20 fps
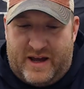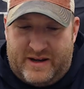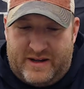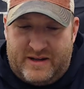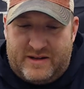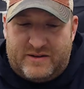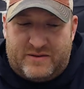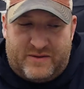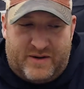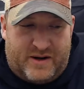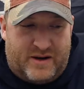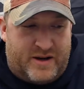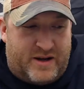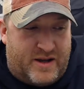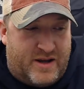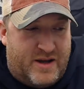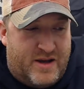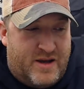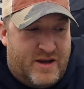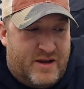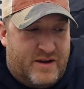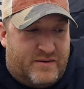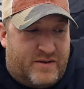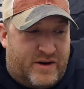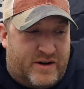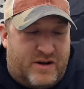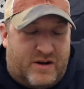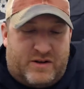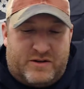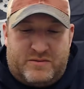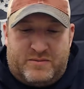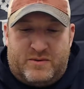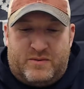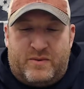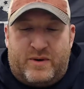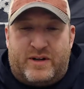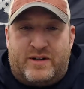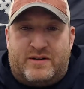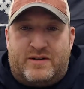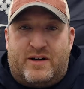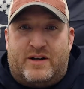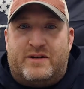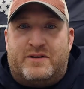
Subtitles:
He is very, very knowledgeable in what he's done.